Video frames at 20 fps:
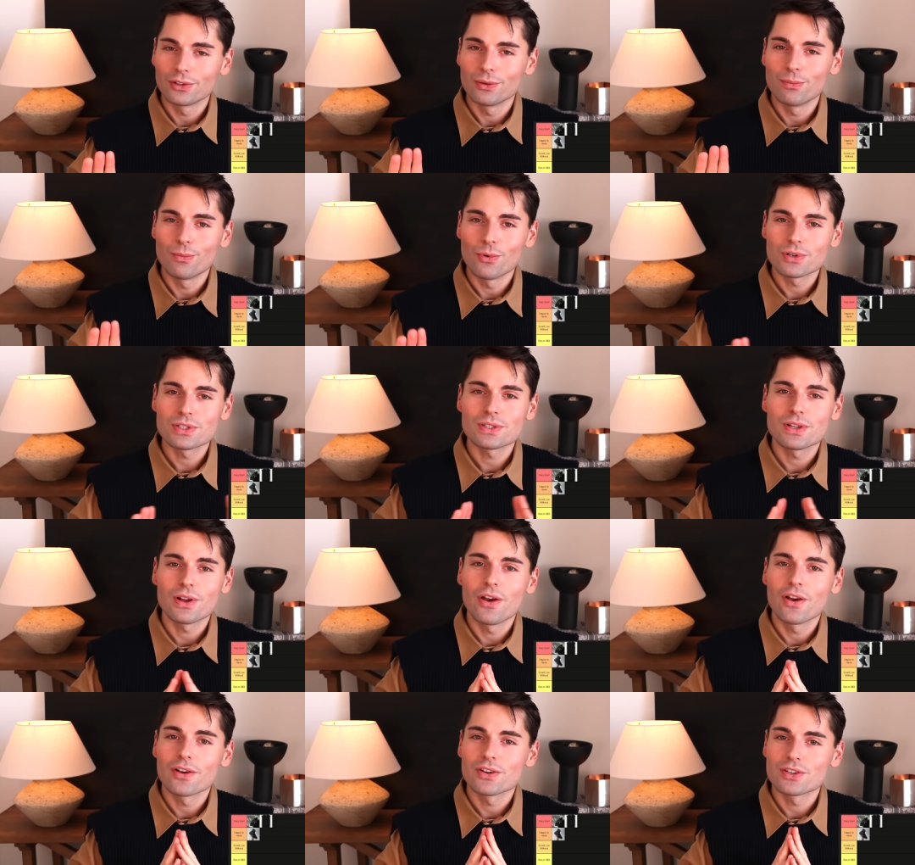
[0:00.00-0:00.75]
the most
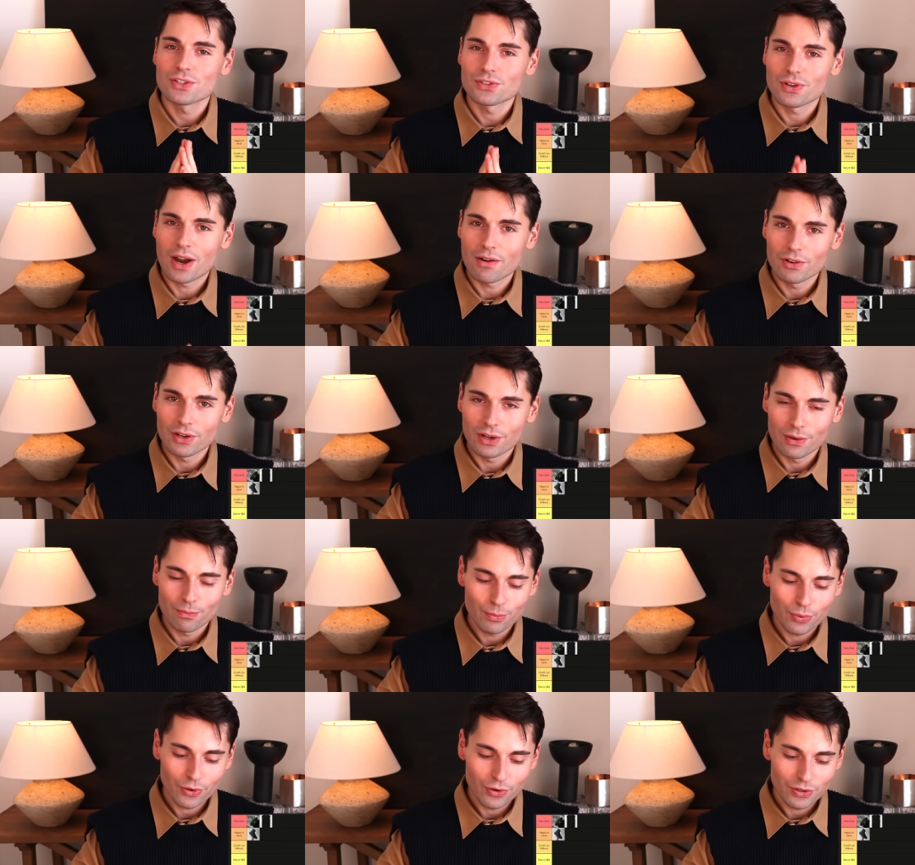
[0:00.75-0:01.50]

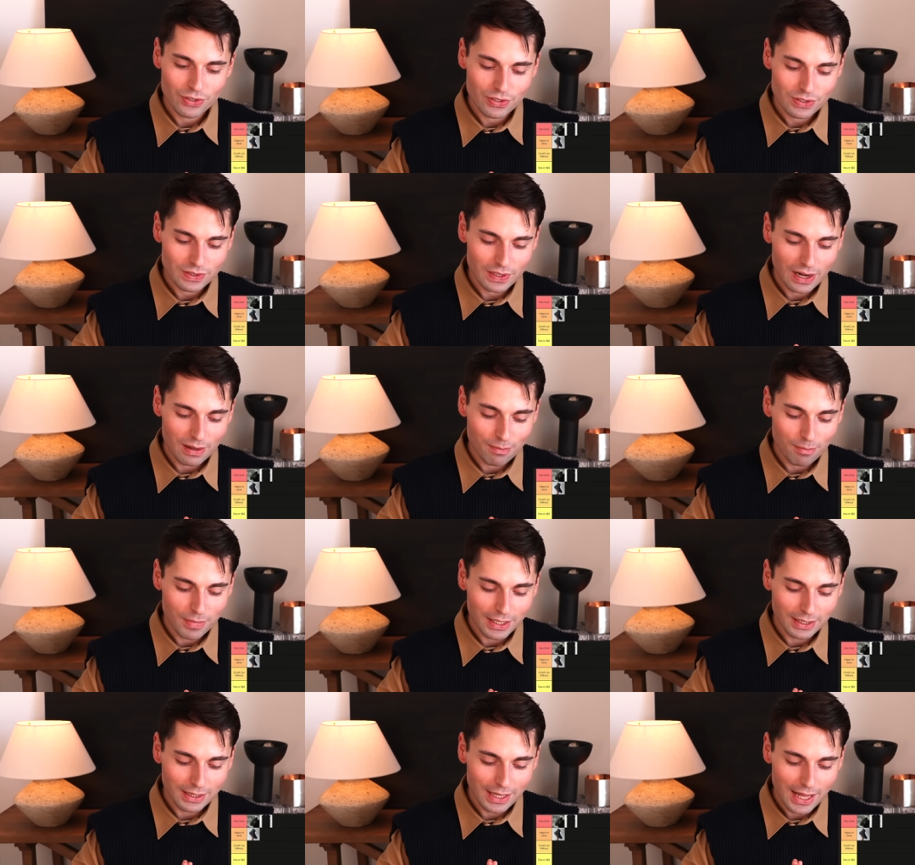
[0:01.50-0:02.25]
extravagant purchase that I
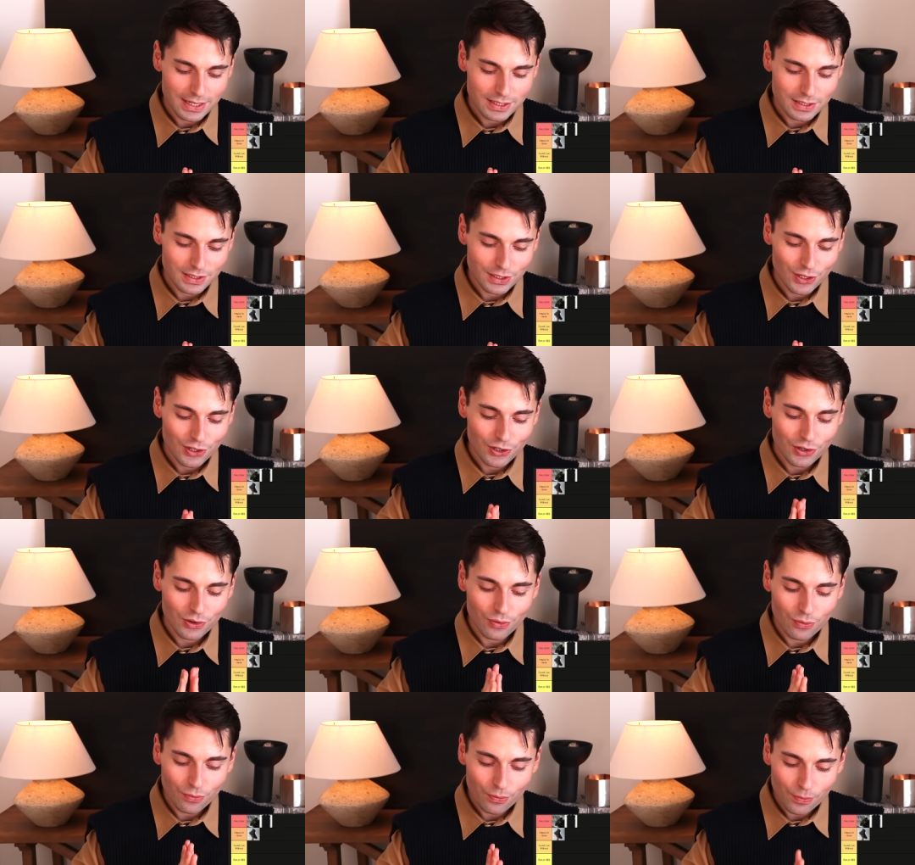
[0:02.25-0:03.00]
made last
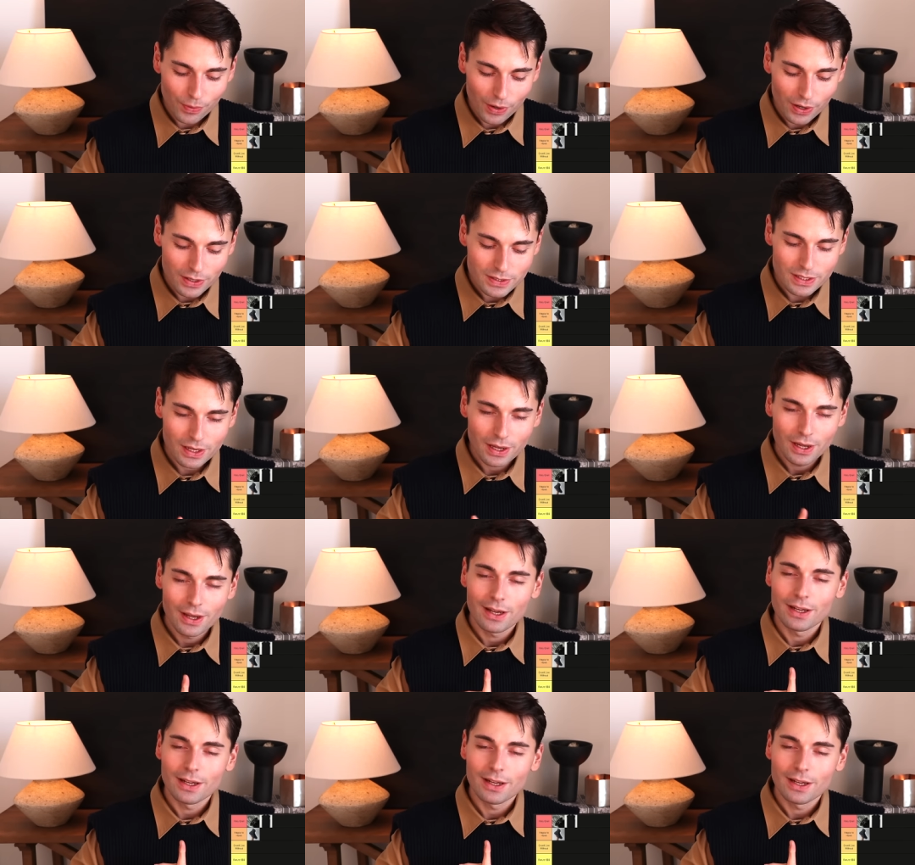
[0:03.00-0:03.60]
year was